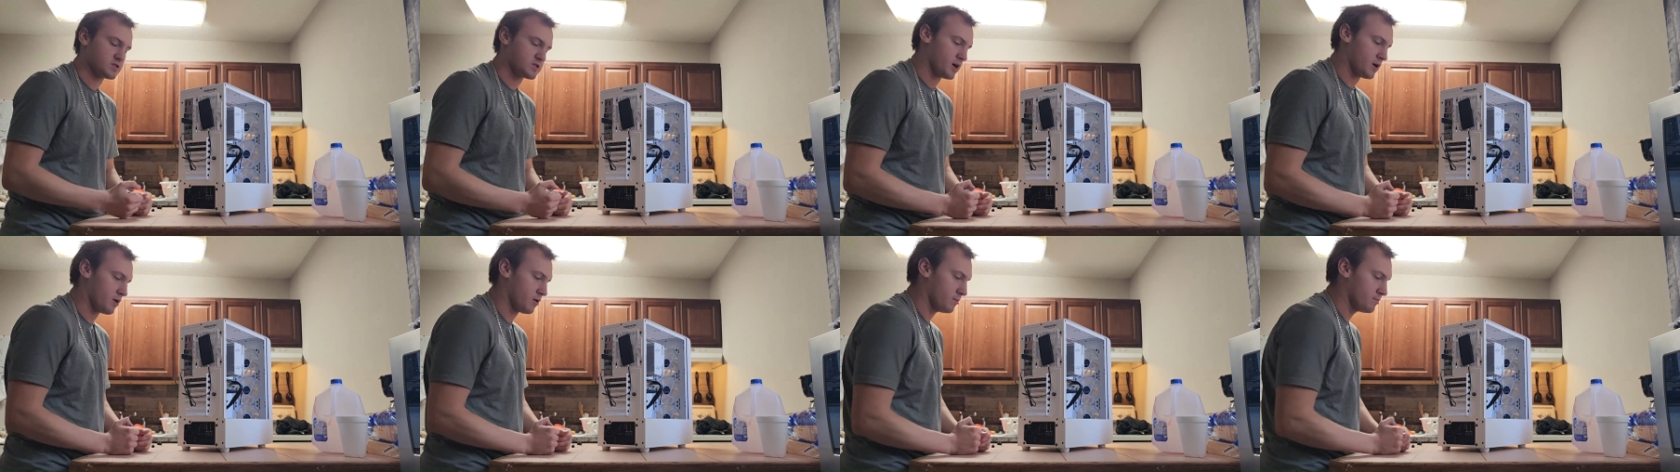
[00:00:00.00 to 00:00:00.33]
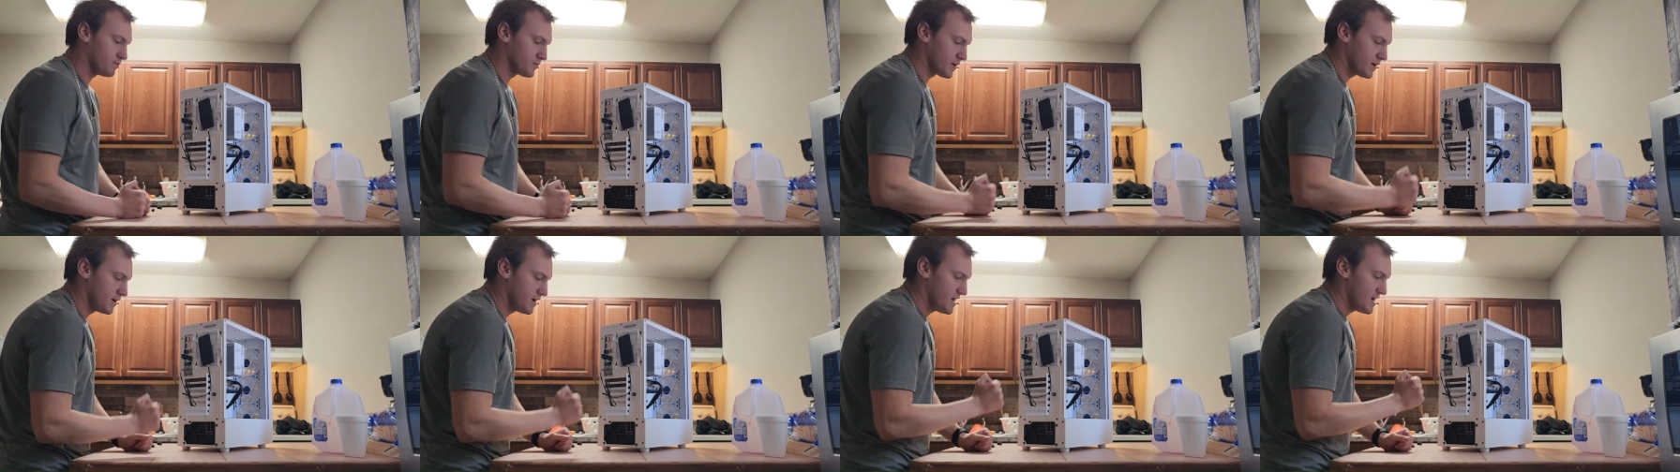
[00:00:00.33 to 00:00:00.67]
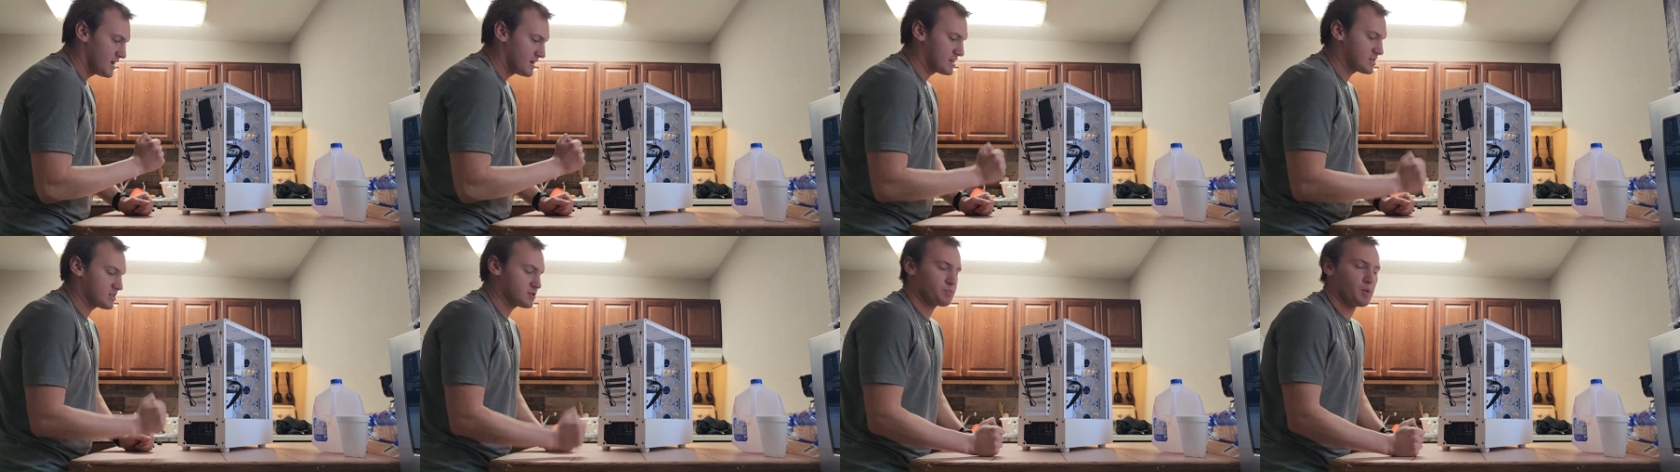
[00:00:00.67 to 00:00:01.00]
So,
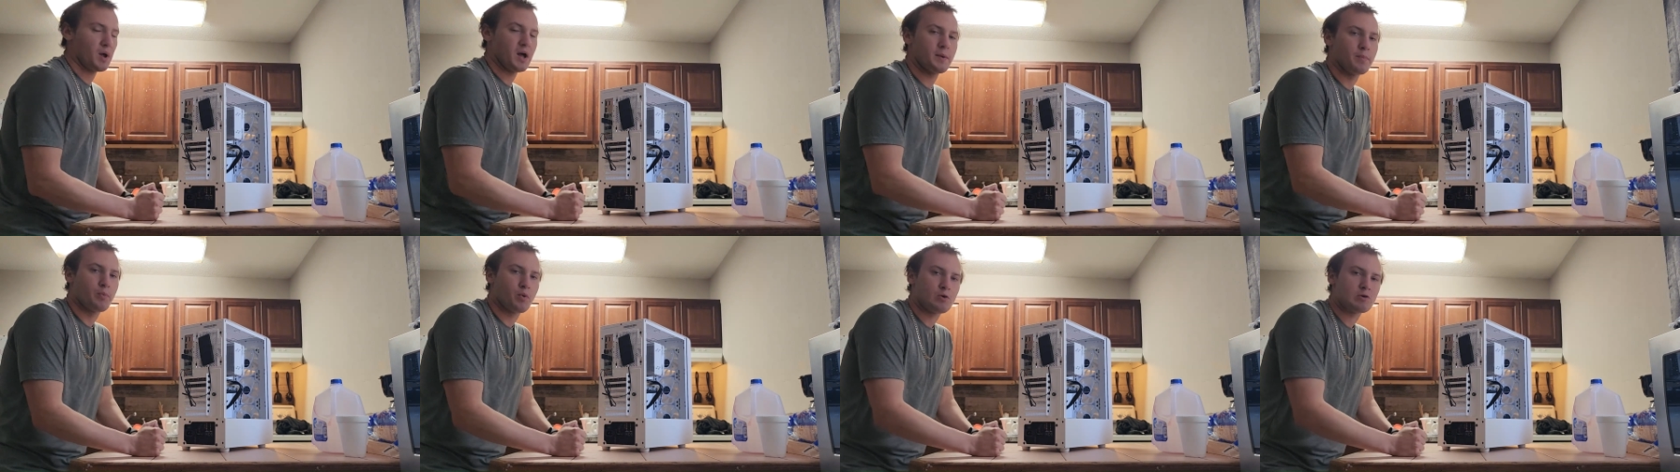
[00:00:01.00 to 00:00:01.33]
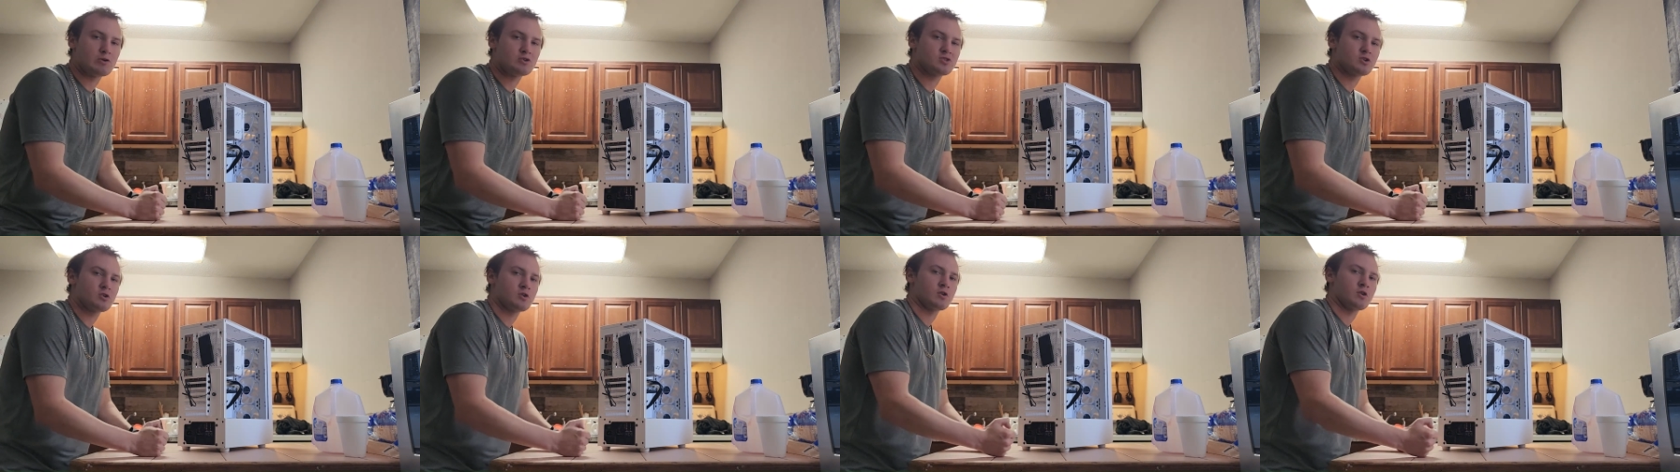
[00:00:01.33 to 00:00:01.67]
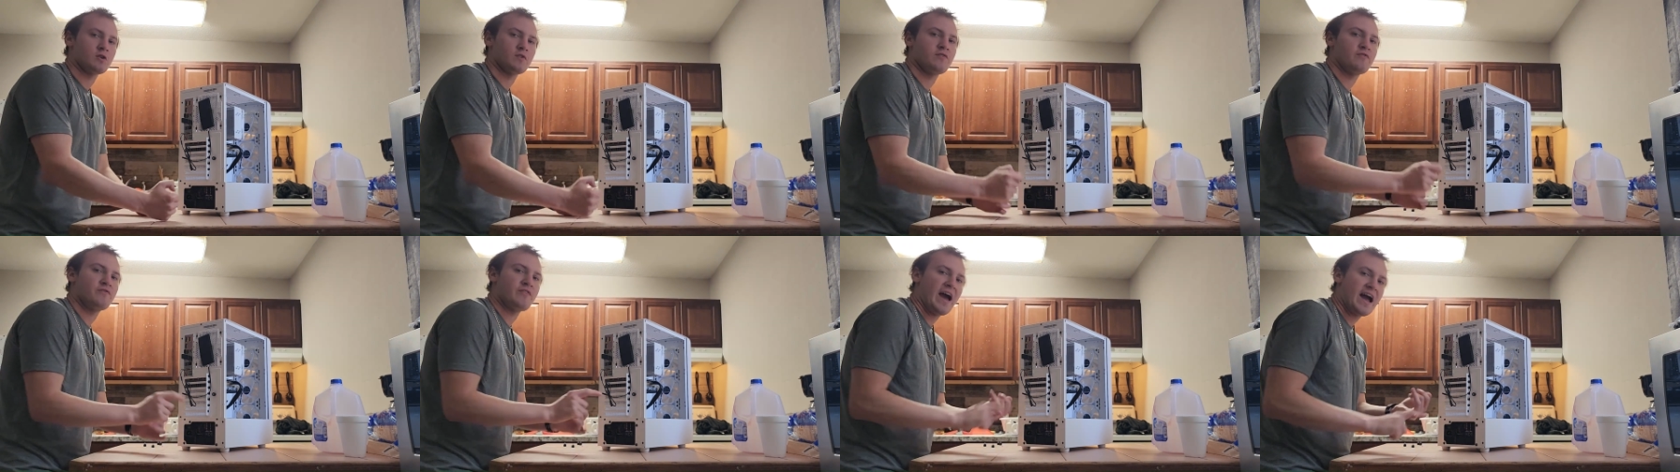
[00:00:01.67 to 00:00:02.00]
display ports
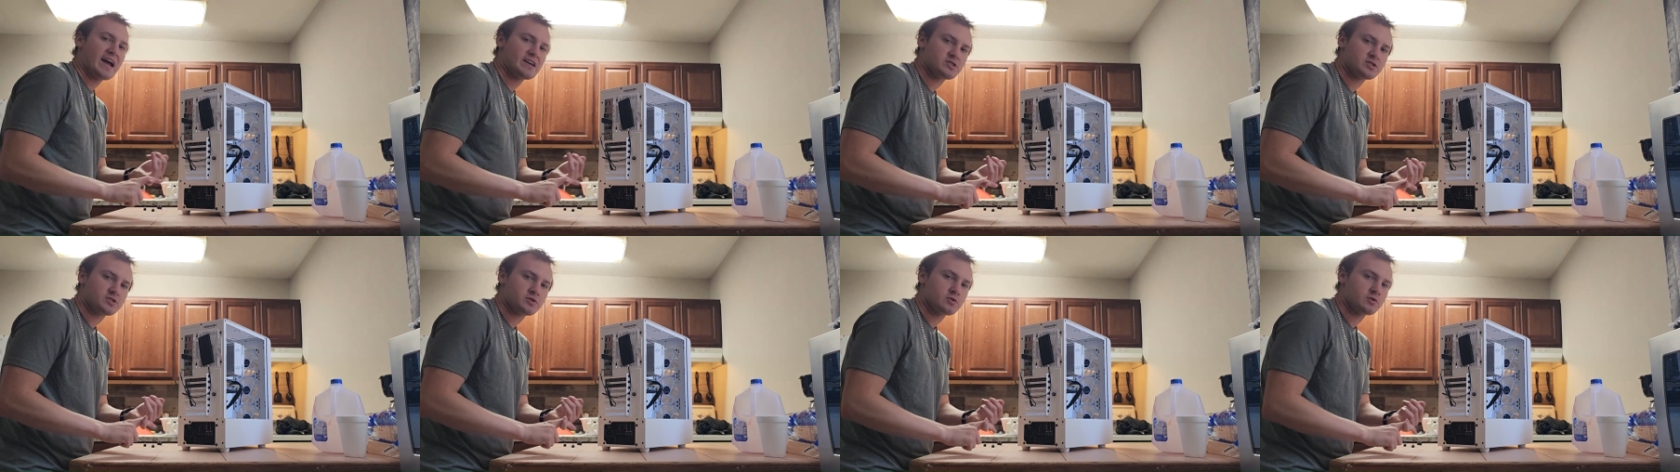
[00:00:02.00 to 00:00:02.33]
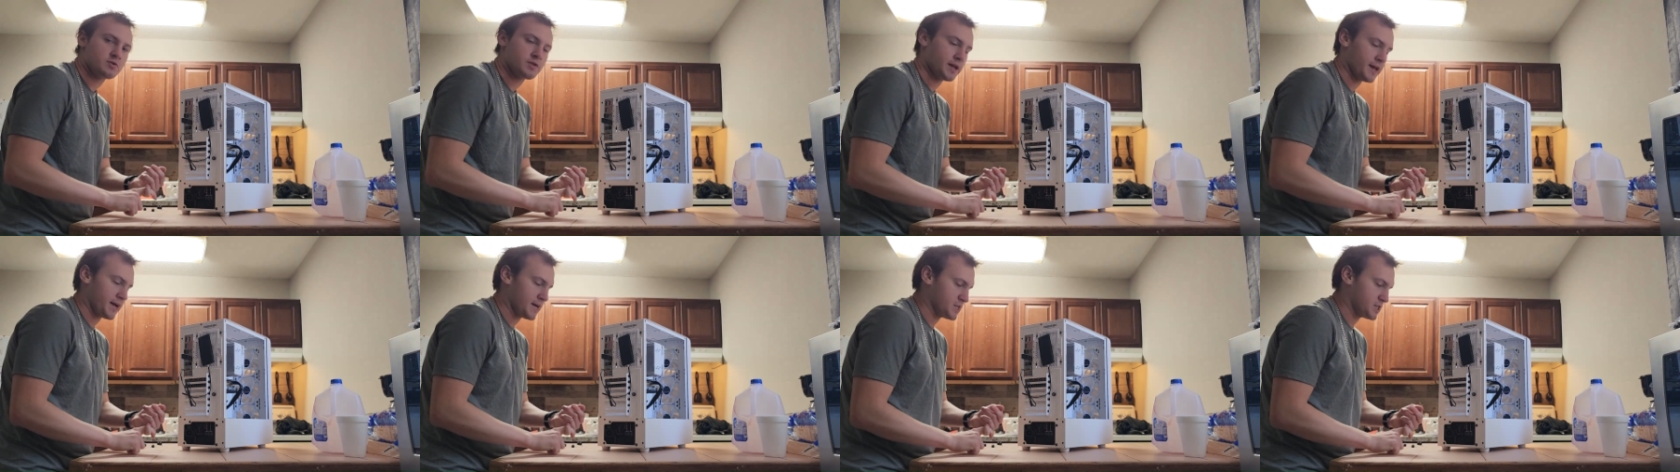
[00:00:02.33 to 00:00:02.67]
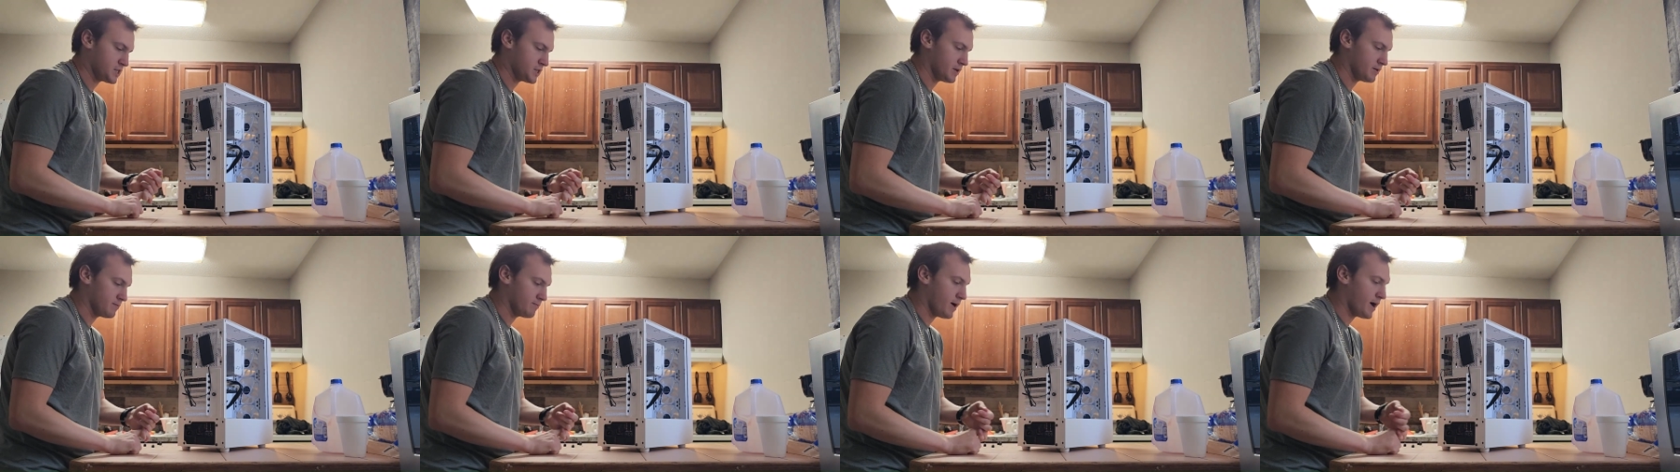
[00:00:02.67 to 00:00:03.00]
are faster than
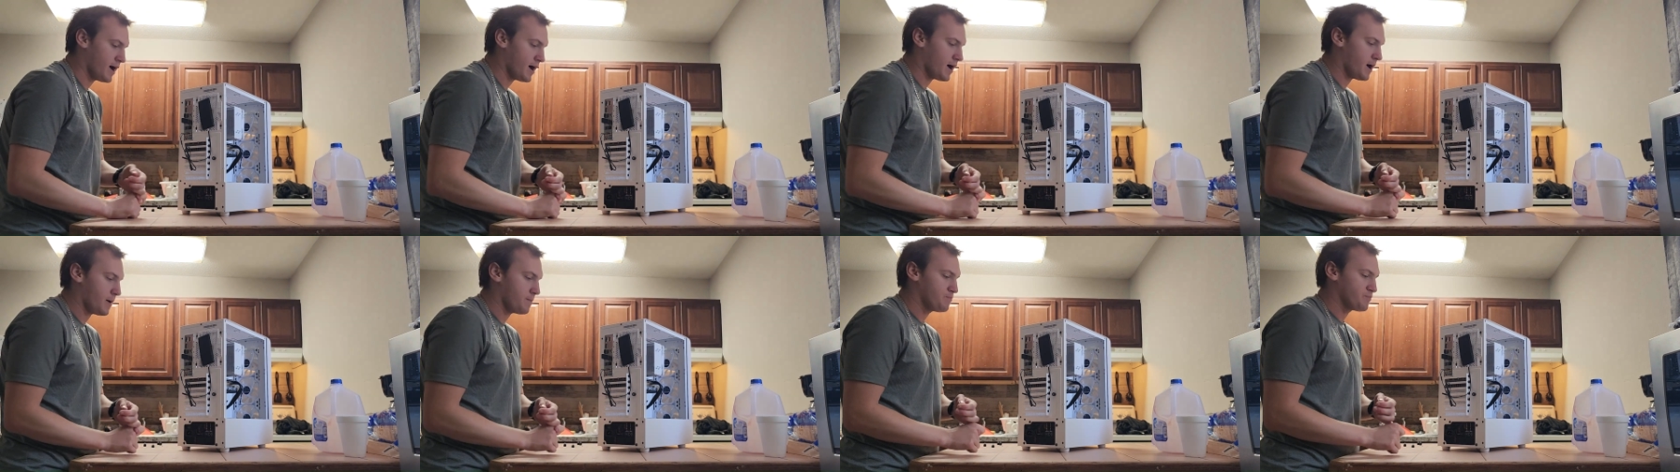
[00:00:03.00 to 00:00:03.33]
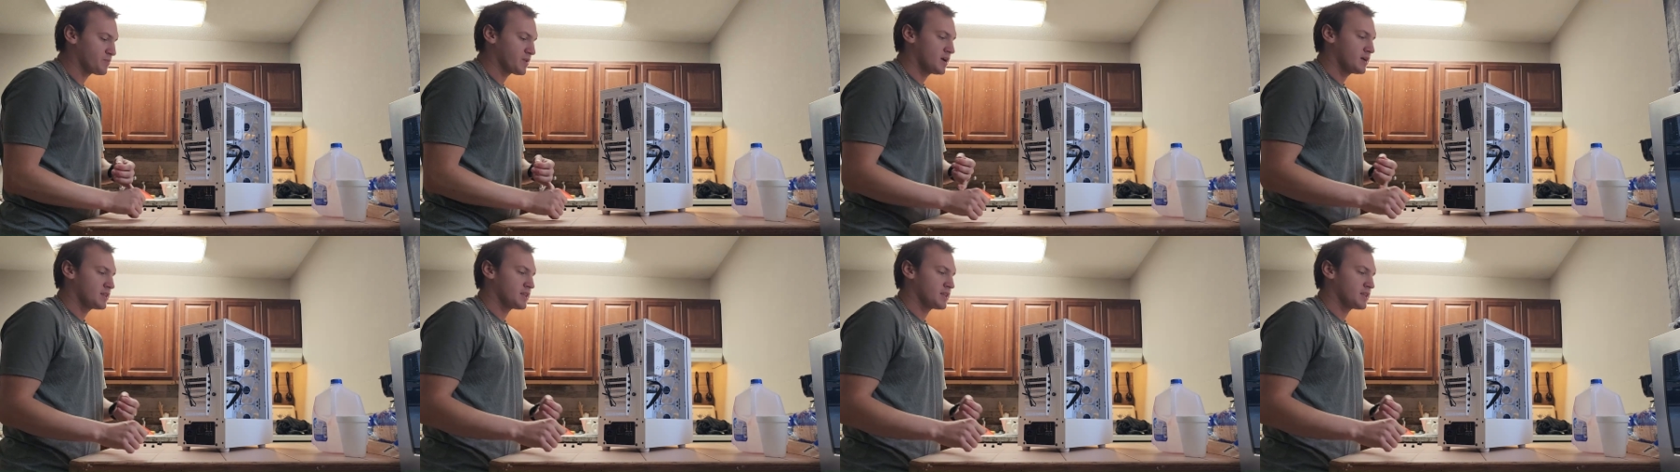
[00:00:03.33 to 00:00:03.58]
HDMI.